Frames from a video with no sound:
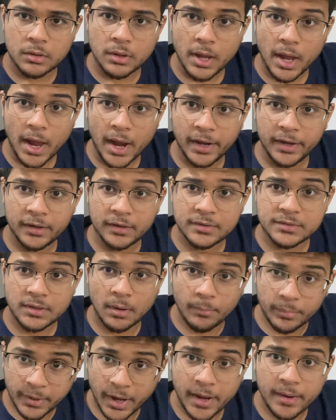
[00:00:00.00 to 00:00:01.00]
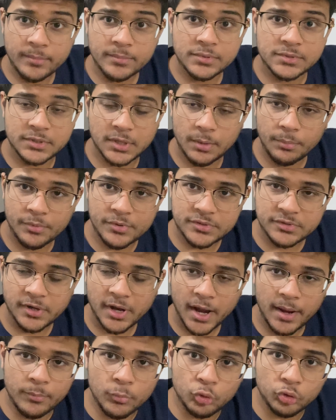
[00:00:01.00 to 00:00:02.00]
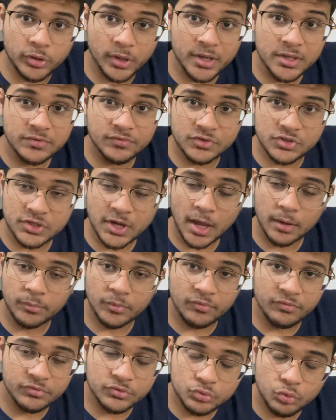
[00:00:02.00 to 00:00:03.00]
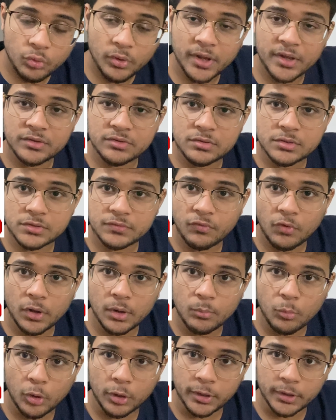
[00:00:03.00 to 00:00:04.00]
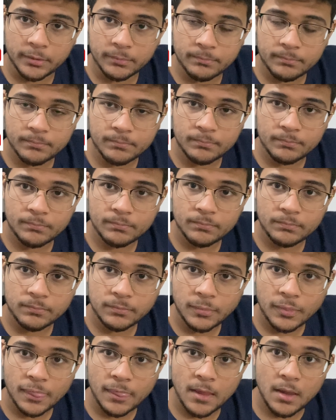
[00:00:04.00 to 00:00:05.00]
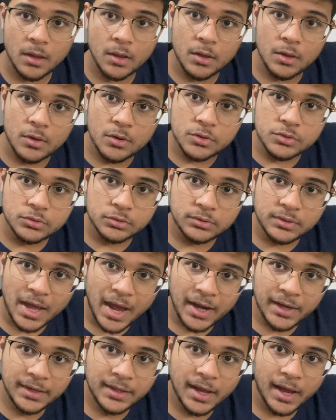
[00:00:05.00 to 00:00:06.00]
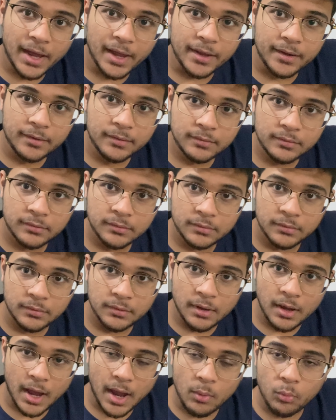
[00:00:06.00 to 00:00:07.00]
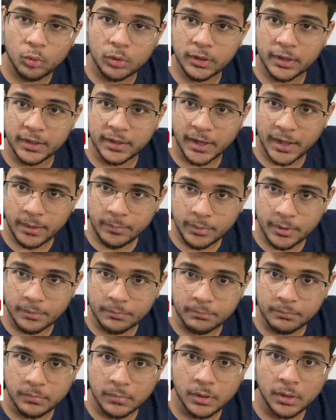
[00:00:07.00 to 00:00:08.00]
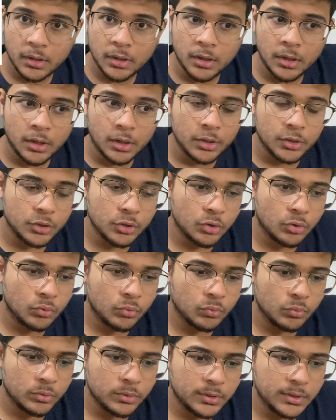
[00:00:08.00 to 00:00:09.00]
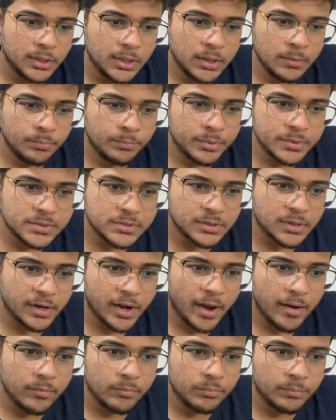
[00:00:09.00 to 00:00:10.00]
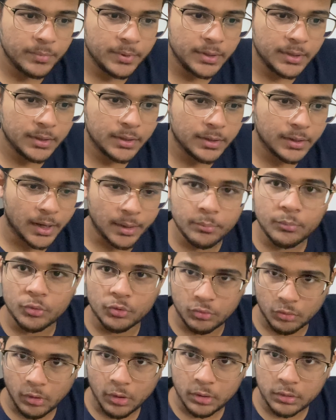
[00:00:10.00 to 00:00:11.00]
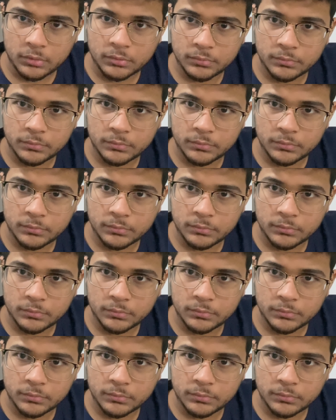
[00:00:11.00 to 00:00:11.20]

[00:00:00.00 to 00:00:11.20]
And sometimes they prescribe you things which can be so dangerous for your body. So that guy, I won't name him, you know, he prescribed me Clenbuterol.